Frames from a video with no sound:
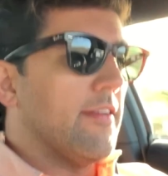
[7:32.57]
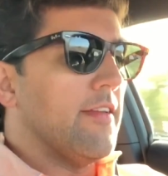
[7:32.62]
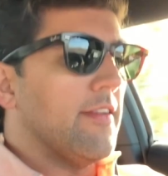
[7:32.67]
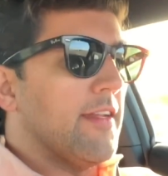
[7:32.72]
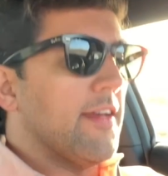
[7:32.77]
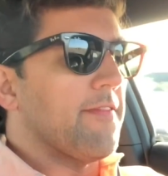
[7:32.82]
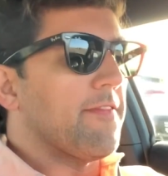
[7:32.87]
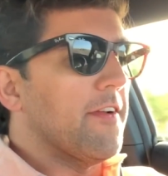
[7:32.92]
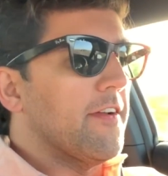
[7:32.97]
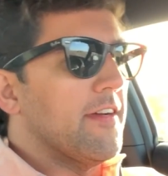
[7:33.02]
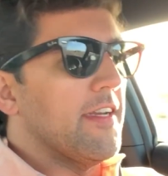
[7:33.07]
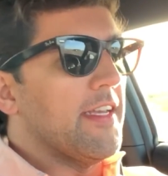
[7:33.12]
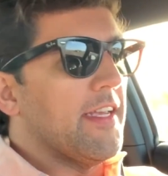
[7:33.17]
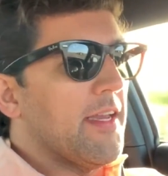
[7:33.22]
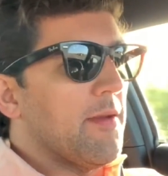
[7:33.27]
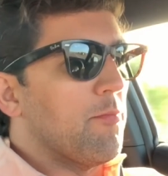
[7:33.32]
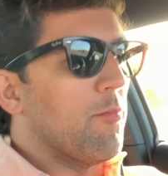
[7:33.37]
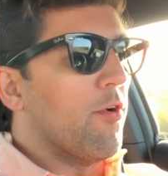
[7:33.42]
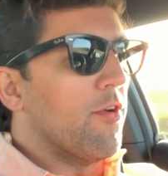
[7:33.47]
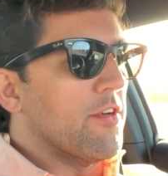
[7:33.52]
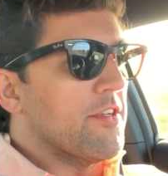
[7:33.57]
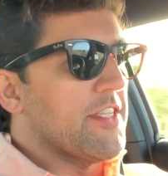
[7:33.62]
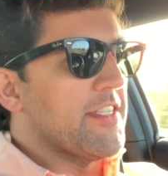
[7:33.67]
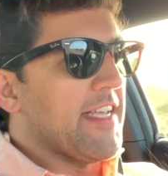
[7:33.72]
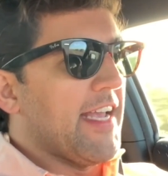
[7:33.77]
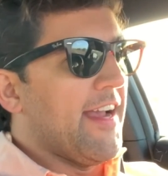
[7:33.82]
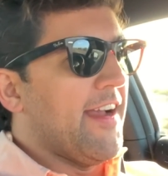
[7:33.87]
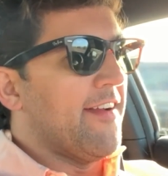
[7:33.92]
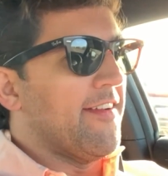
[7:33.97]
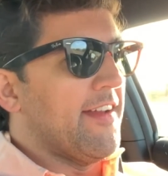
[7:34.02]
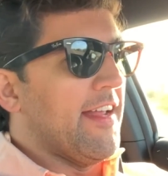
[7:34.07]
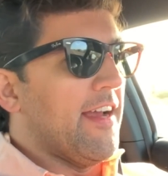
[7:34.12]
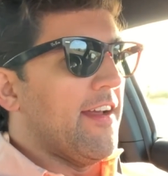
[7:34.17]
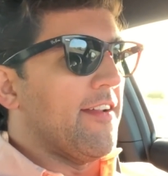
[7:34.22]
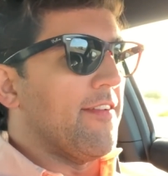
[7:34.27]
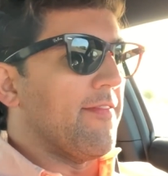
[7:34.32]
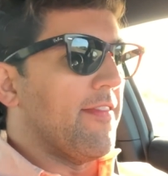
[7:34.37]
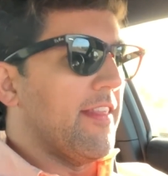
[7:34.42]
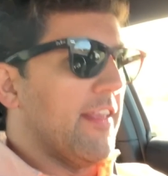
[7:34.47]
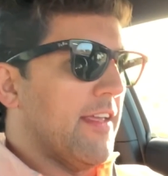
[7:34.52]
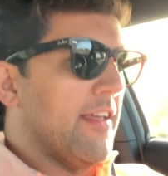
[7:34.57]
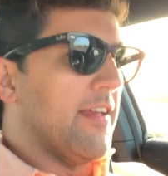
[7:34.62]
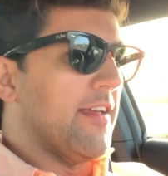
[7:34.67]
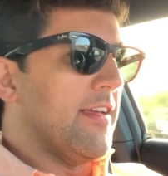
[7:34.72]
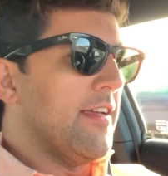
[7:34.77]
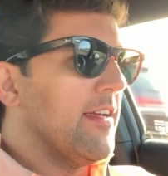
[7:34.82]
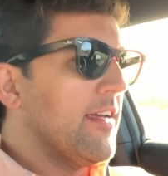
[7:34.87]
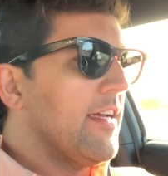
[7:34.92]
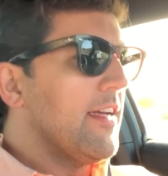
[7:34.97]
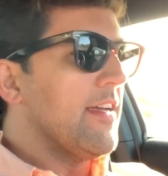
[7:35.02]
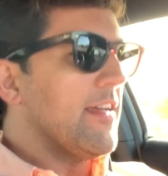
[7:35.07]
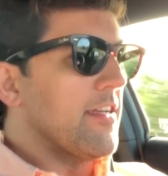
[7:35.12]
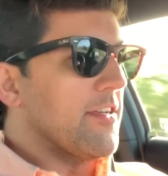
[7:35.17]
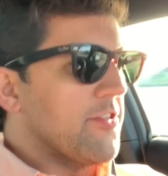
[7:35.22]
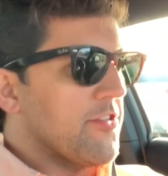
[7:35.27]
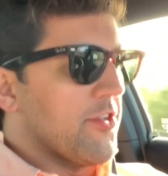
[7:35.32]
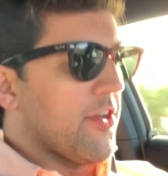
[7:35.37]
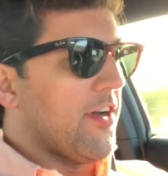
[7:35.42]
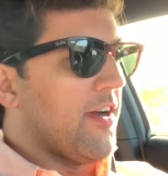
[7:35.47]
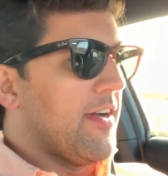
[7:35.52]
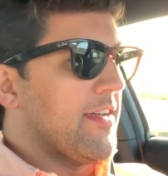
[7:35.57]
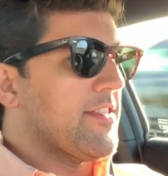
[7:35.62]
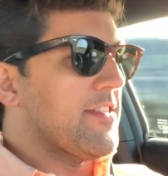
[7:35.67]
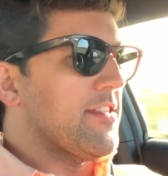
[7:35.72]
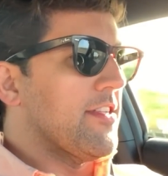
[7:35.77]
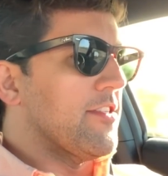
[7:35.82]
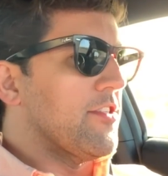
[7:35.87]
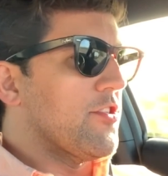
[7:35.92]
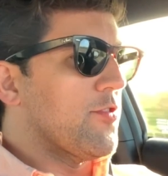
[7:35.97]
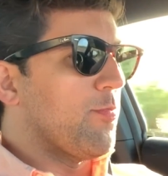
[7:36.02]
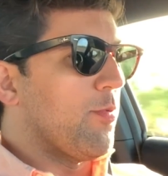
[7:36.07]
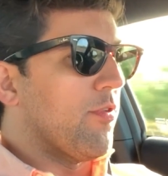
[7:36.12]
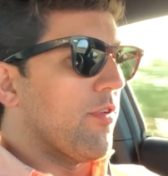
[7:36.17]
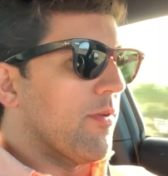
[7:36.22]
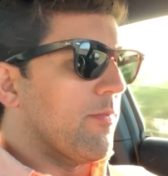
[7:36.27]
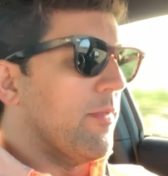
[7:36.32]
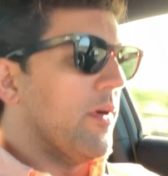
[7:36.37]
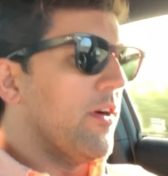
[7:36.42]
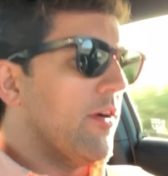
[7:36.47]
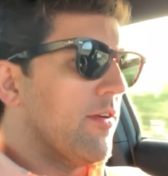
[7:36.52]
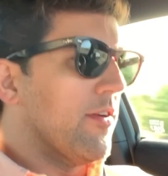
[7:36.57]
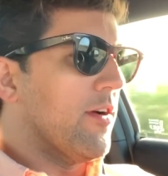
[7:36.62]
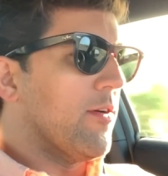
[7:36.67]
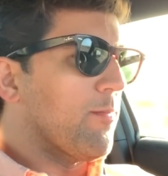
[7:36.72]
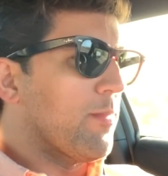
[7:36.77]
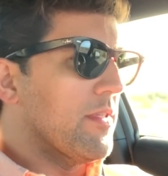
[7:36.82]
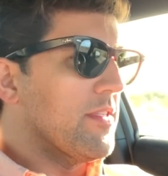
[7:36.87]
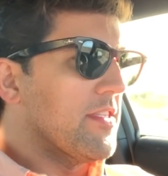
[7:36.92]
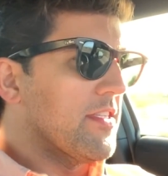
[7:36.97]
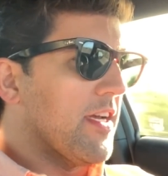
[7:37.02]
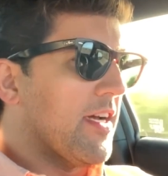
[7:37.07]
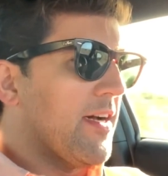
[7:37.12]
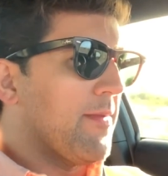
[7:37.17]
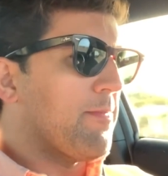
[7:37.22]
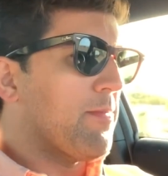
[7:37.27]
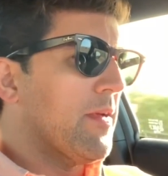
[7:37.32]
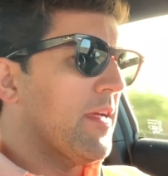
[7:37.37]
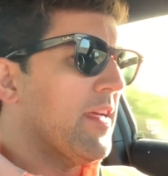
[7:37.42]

definitely get more sound out of the exhaust in sport mode. Opens up.